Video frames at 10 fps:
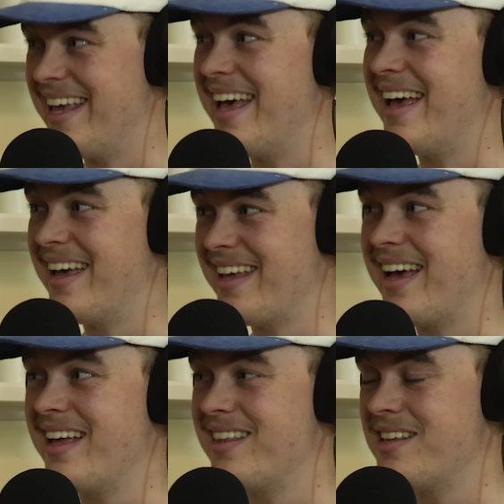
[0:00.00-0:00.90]

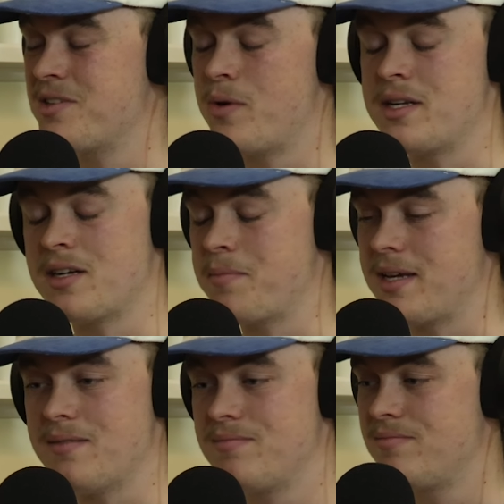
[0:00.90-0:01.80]
Yeah. There's always going to
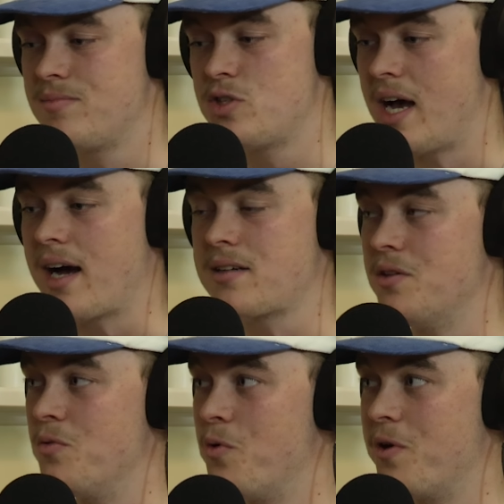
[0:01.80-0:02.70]
be sharks in
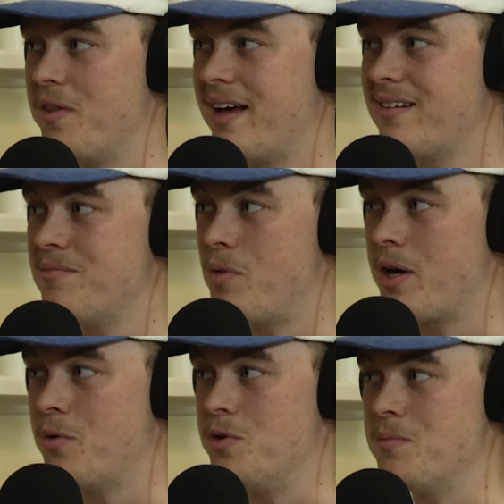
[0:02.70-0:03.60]
the water that
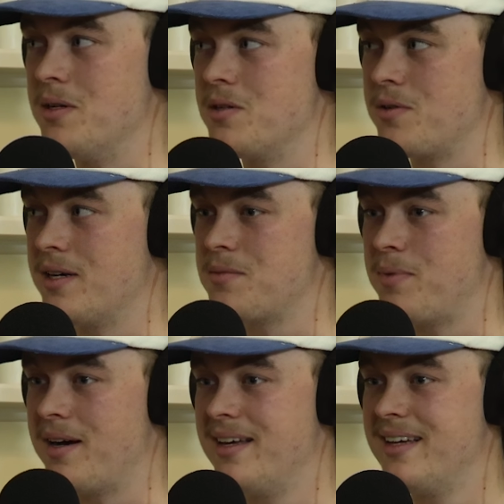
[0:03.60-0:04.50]
might cause you a bit of stress,
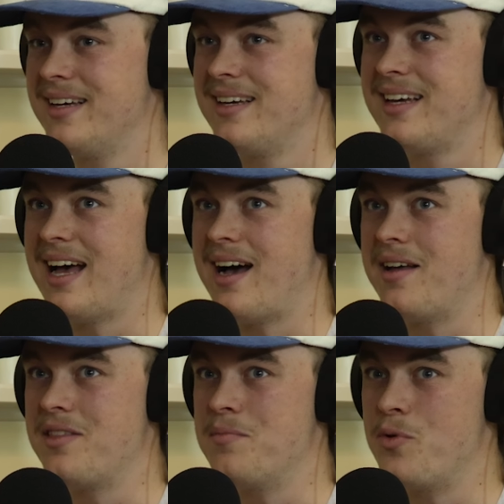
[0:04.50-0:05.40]
but
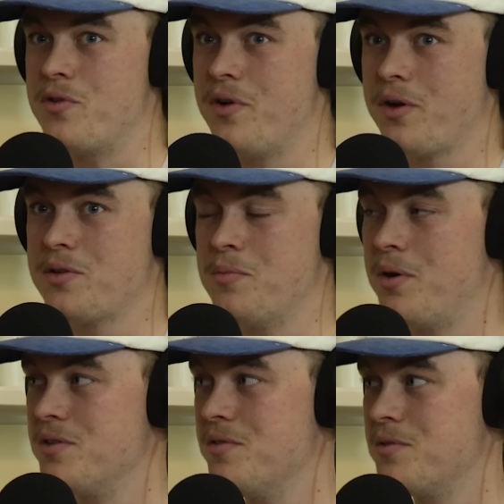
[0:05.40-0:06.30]
the more you focus on the
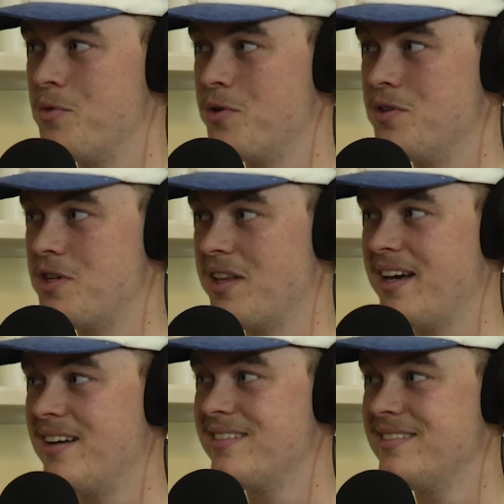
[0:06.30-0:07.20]
positives, the more you chill
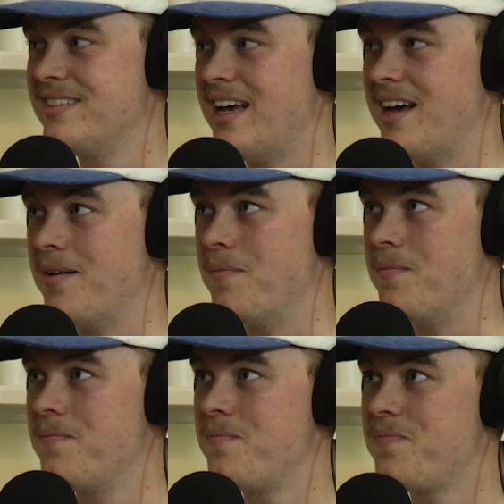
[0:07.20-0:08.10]
out
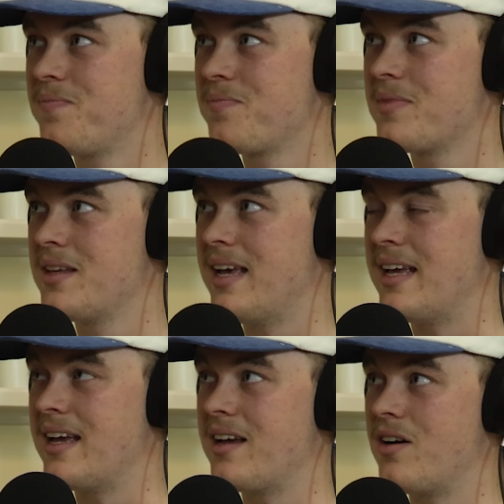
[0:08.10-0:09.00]
and
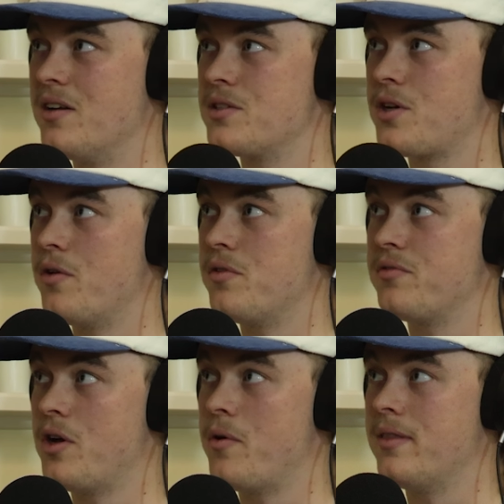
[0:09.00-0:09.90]
kind of just go with the
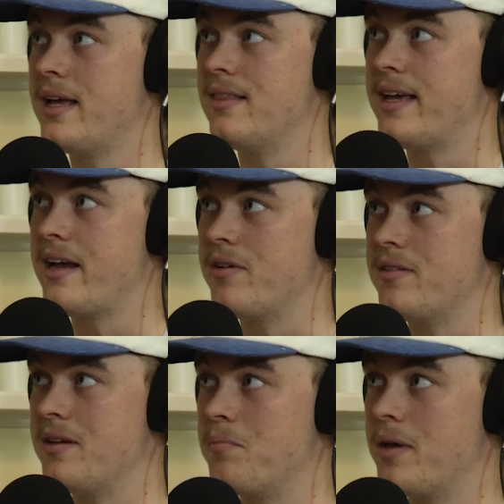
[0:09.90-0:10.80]
flow and let
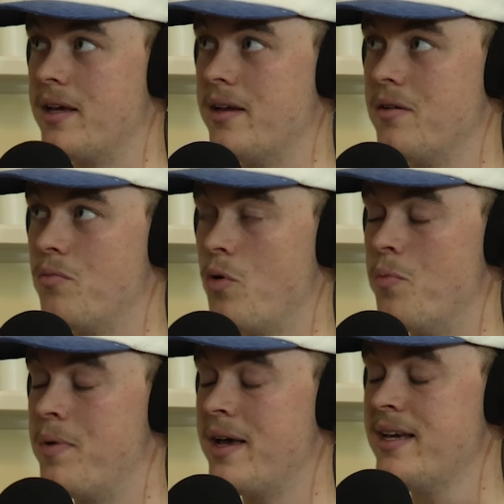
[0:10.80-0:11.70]
everything be what
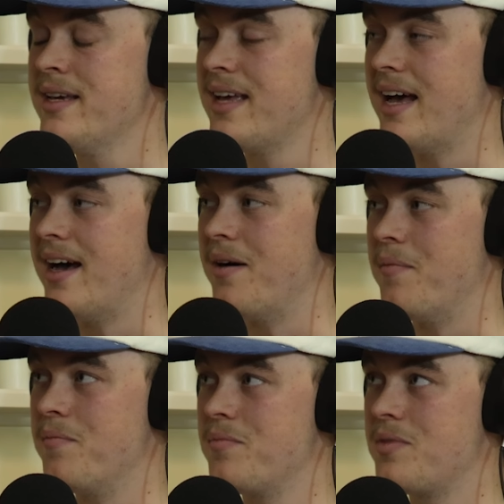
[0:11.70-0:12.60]
will be.
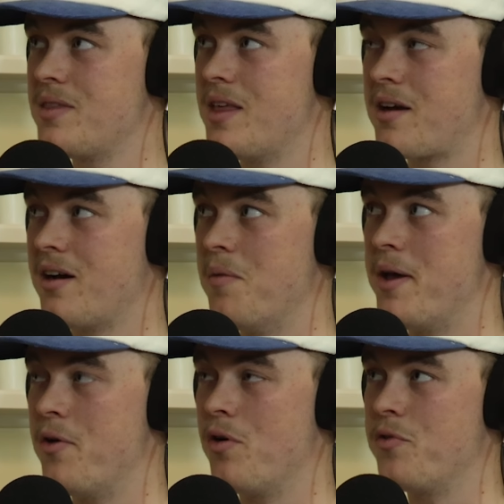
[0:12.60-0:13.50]
The kind of
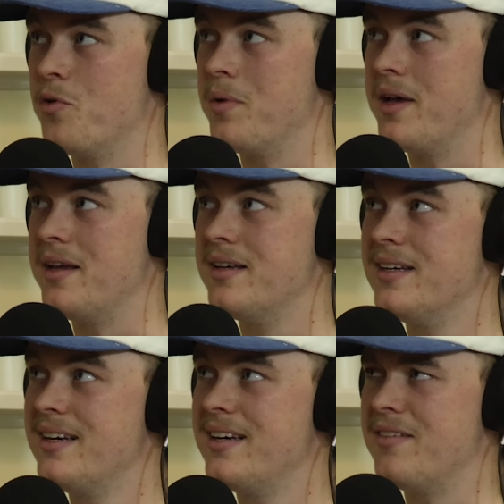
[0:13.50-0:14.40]
better off you'll be,
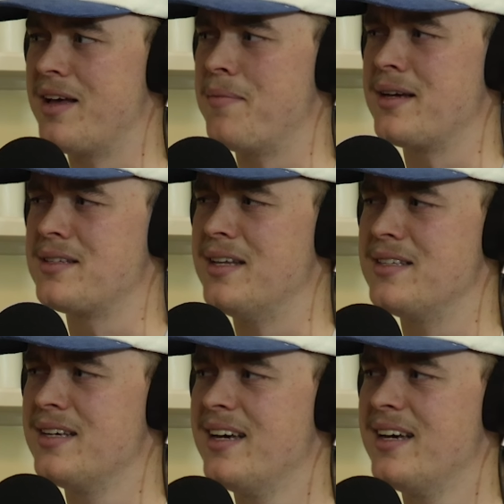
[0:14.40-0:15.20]
if that makes sense.